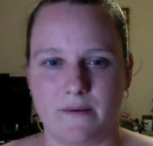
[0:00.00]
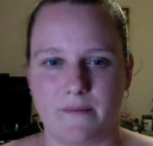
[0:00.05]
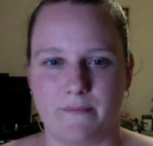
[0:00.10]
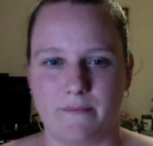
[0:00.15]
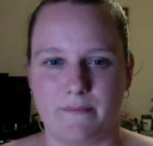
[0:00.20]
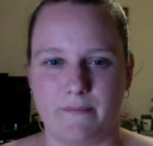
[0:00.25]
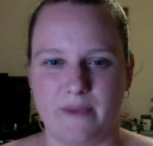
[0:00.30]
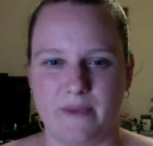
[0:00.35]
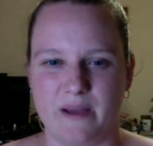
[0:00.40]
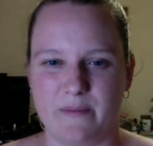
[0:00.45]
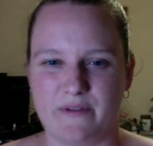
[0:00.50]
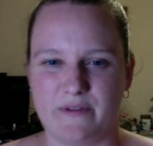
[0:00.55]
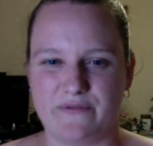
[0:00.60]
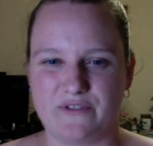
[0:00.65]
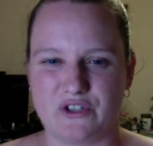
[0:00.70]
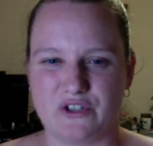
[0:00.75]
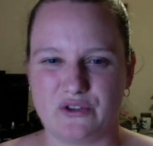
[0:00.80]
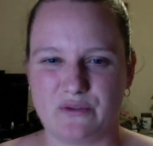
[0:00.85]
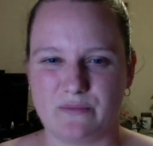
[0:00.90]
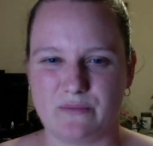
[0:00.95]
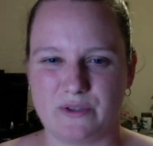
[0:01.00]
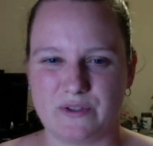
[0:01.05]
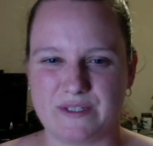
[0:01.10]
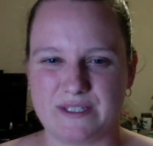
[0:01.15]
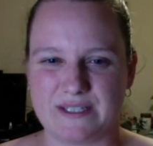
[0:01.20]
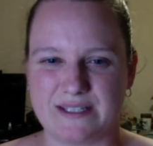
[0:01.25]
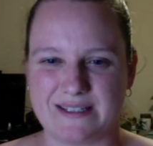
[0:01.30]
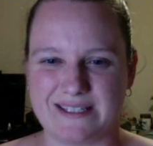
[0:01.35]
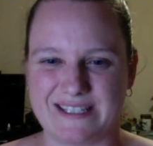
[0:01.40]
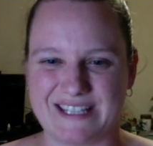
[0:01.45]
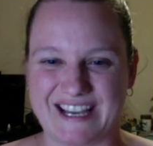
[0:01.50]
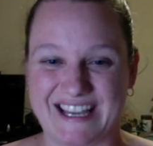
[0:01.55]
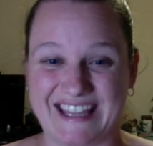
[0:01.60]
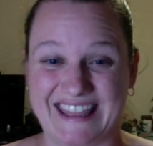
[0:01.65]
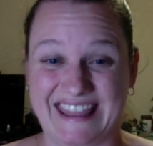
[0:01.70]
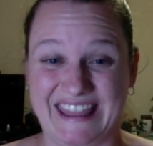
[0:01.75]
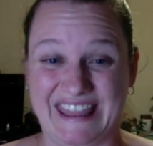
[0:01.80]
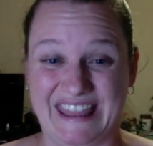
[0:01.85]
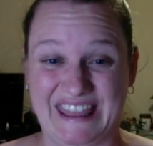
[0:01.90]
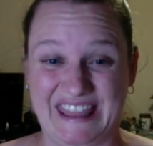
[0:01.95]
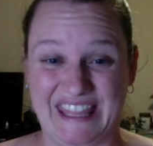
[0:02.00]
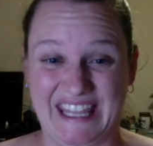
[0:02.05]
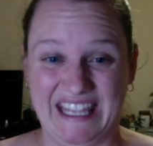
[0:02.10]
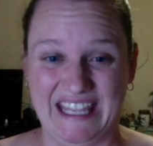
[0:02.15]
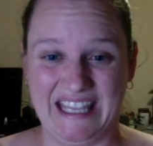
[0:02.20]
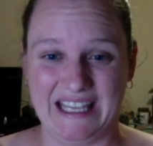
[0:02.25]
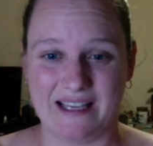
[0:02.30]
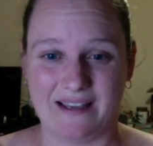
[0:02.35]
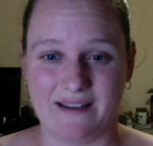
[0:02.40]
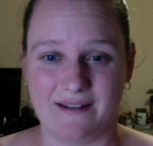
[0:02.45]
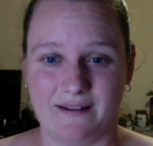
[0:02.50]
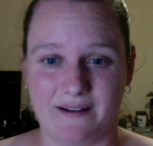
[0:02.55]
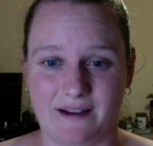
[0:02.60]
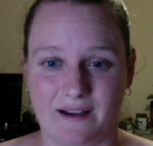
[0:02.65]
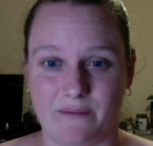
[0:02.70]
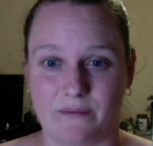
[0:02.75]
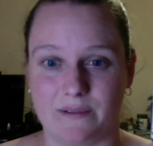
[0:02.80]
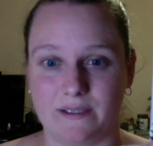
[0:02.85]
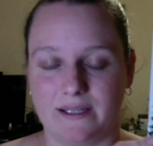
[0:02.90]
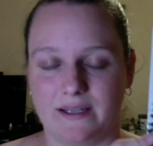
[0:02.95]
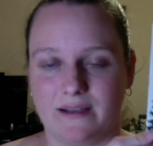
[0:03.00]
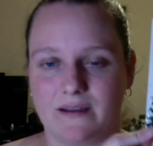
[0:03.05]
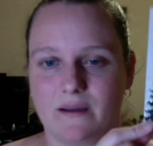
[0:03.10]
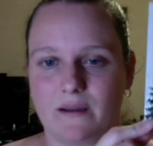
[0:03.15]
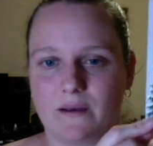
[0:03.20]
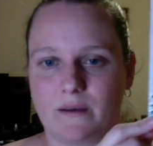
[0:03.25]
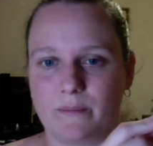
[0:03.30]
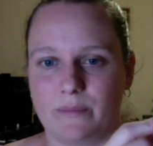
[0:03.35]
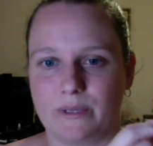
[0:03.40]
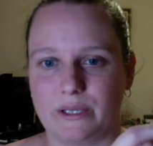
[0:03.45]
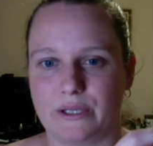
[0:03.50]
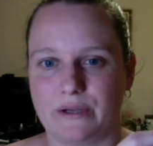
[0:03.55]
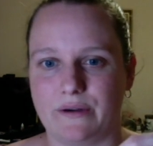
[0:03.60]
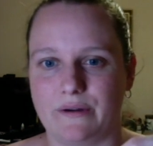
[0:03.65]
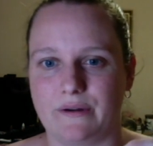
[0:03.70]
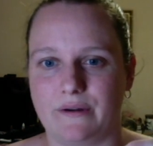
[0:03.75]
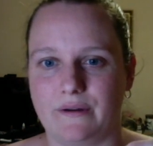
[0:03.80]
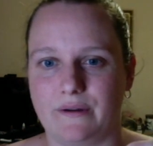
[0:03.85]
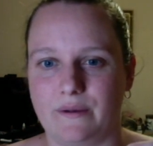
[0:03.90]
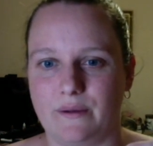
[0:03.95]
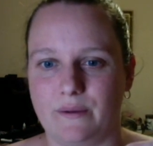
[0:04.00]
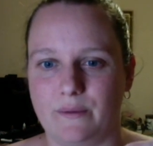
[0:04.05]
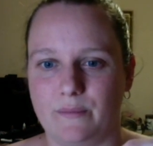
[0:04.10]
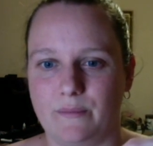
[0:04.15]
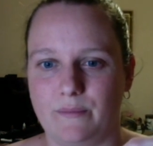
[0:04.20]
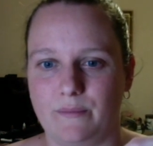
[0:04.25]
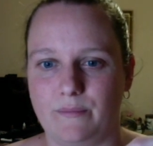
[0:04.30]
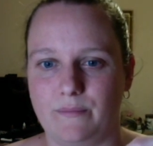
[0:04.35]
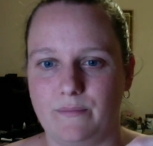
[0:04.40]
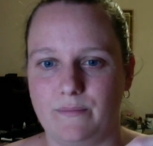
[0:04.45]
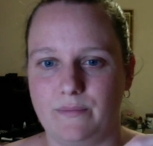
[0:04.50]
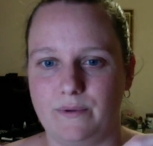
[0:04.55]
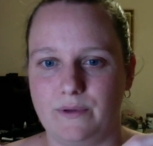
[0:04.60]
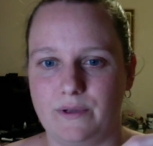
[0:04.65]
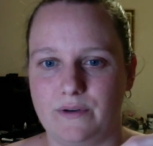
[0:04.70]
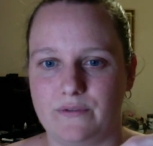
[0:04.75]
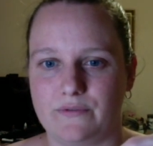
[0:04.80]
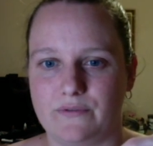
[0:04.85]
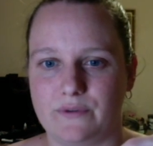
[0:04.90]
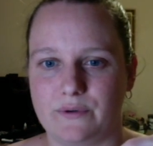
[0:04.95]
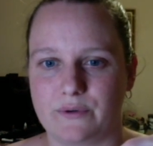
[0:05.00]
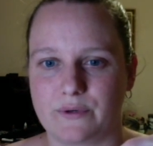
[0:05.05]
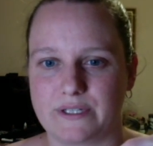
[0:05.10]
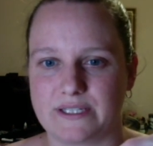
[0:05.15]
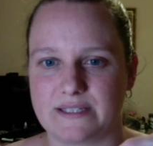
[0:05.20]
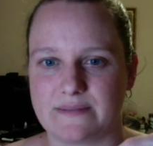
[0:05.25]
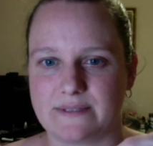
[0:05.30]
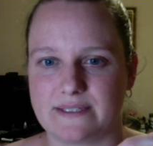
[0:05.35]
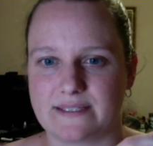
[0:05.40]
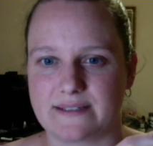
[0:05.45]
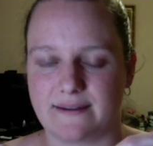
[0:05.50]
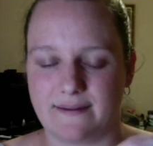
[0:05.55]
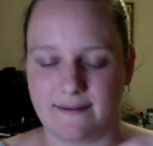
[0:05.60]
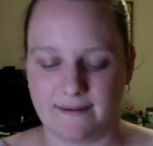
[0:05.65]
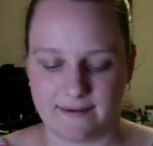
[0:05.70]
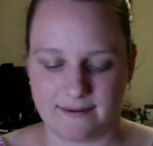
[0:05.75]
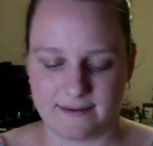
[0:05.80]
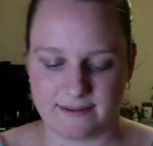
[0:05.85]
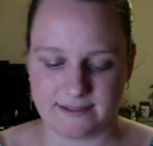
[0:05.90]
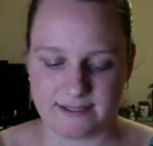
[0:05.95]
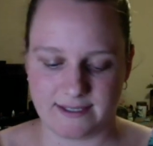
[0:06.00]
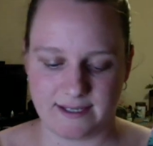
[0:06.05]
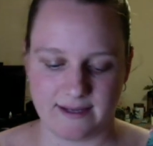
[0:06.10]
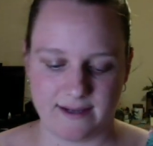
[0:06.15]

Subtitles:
Mum of Two Monsters, I think. I will link her below. Beautiful Christmas card.